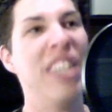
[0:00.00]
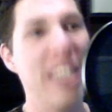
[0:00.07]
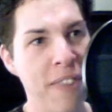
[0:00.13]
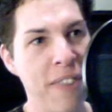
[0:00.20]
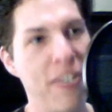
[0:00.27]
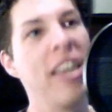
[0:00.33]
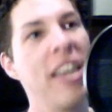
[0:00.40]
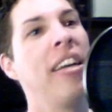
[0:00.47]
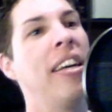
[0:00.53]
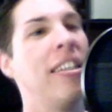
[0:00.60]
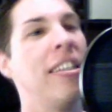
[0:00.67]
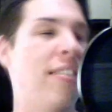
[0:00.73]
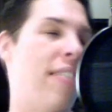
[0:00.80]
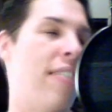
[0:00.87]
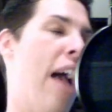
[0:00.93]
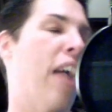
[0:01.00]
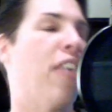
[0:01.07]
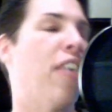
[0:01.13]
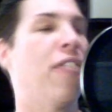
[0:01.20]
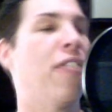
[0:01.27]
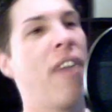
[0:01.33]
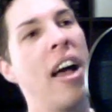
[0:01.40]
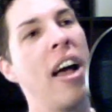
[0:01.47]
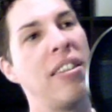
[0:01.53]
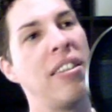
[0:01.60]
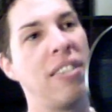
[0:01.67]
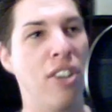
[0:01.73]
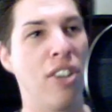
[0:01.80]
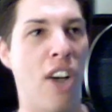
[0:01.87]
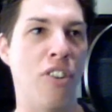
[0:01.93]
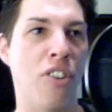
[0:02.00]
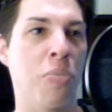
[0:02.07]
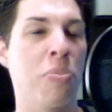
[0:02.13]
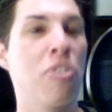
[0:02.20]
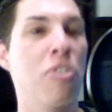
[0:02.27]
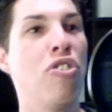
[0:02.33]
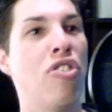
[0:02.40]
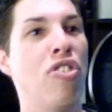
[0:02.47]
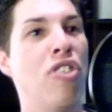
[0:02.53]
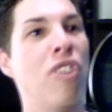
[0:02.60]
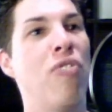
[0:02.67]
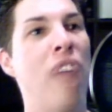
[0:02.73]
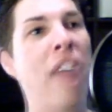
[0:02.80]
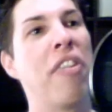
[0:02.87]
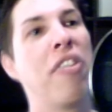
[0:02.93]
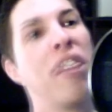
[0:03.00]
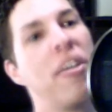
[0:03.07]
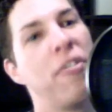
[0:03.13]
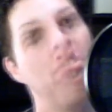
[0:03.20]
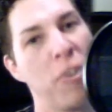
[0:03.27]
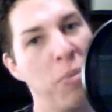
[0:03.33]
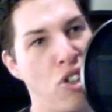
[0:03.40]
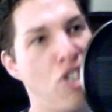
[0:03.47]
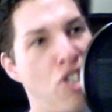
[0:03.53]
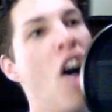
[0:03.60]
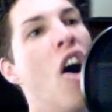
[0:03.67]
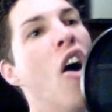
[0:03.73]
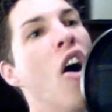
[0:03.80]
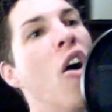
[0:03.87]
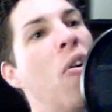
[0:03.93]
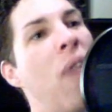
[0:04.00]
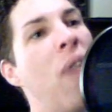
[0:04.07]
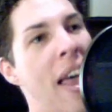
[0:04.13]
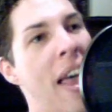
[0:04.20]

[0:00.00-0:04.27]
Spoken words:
giving and sacrifice and contribution rather than from show